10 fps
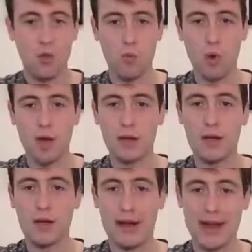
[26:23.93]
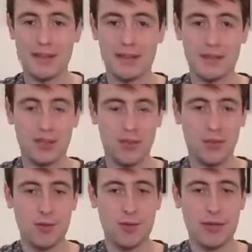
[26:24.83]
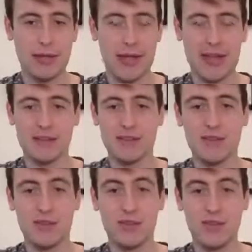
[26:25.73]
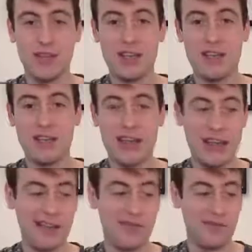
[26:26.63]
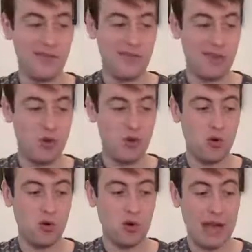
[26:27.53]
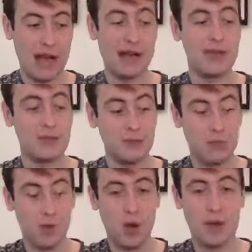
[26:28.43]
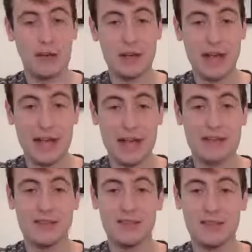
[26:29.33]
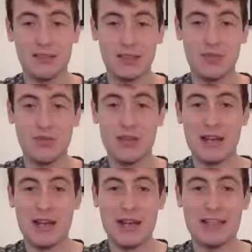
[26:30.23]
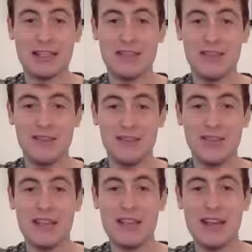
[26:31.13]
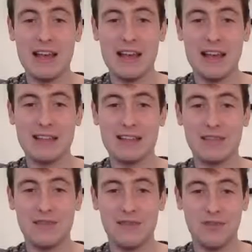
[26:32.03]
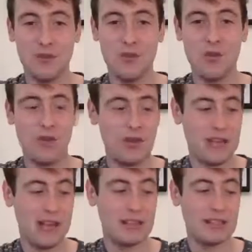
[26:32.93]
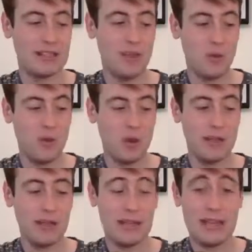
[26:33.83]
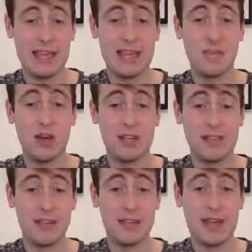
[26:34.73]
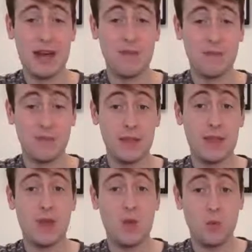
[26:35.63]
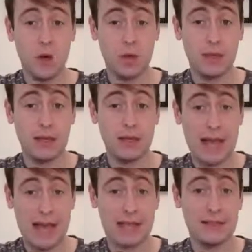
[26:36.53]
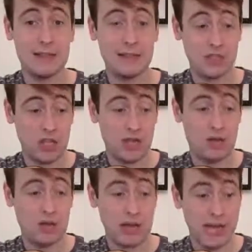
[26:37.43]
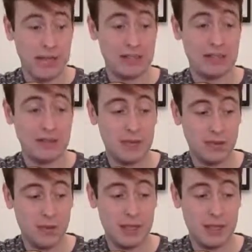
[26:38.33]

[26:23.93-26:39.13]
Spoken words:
1 and 2 and 3 and 4 and 2 and 3 and 4. E minor 7 now. 1 and 2 and 3